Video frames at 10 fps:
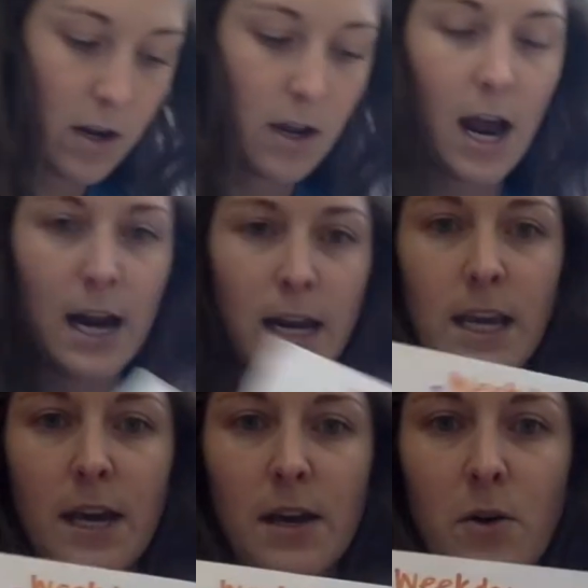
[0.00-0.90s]
I
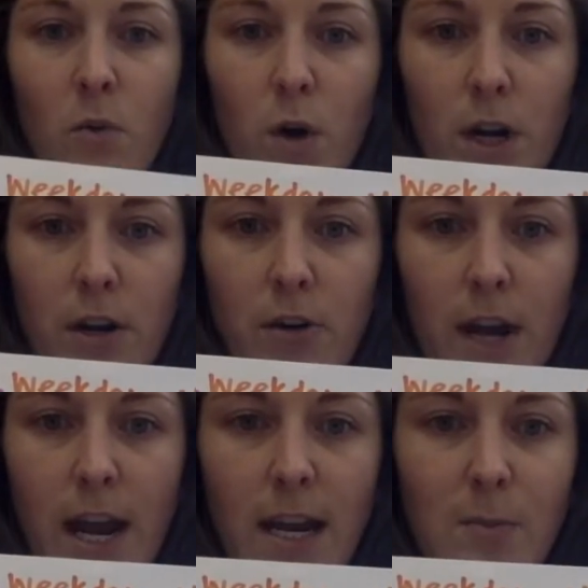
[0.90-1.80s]
get
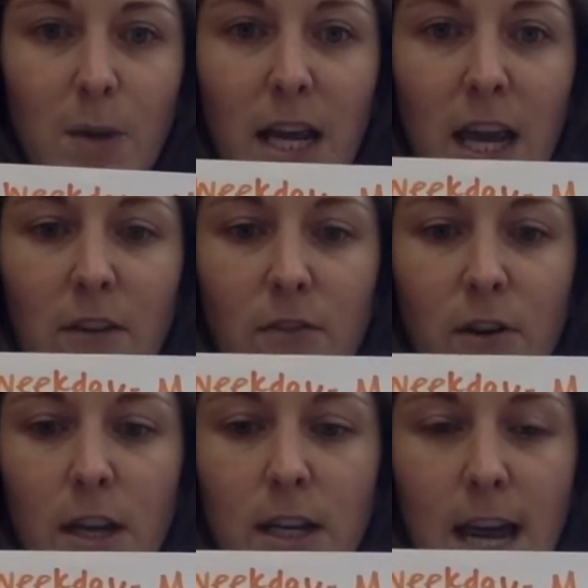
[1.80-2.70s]
180, but I can't
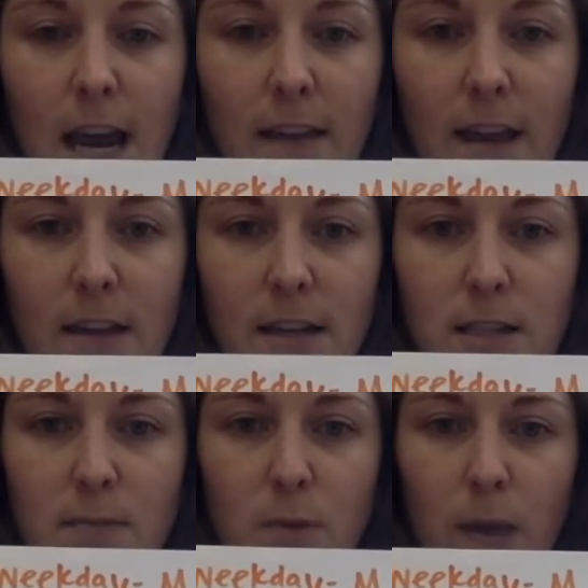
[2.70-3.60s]
forget to add that
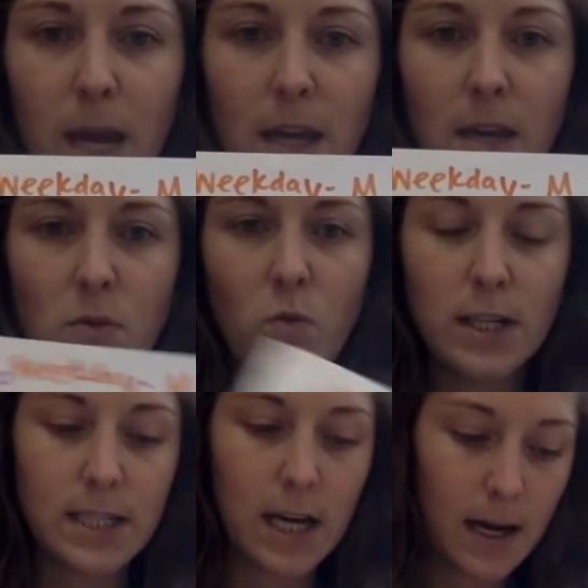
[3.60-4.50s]
decimal back in one
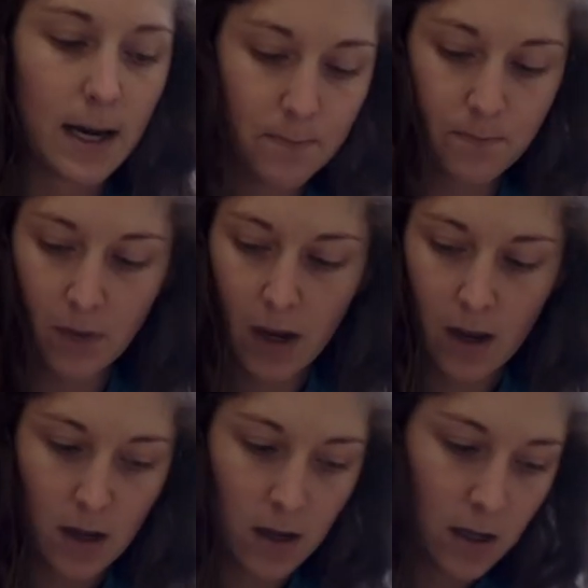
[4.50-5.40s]
time.
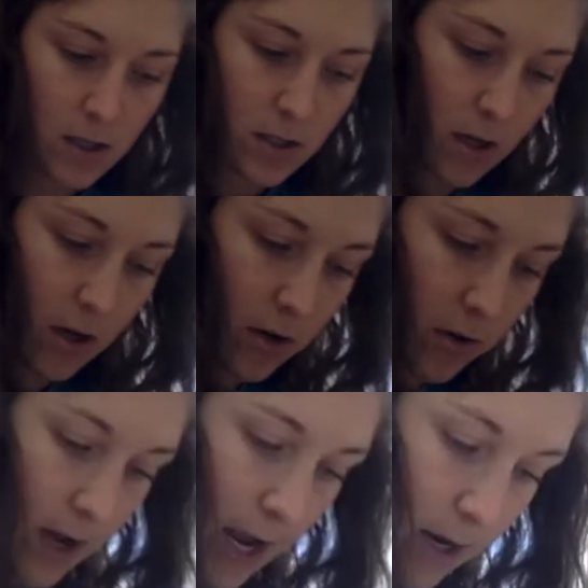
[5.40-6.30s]

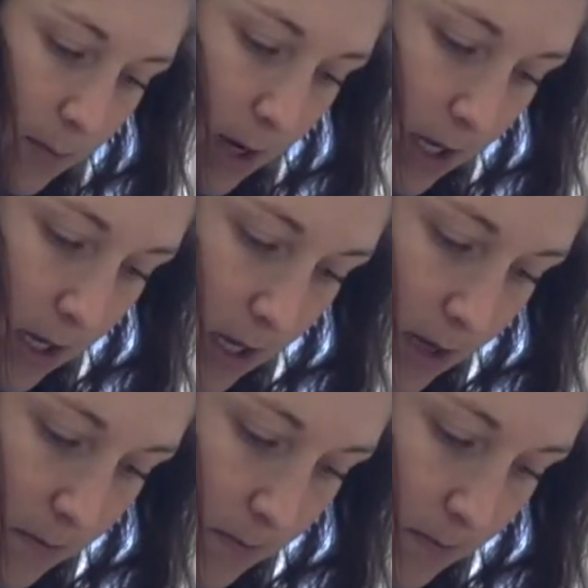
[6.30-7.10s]
So add it back in.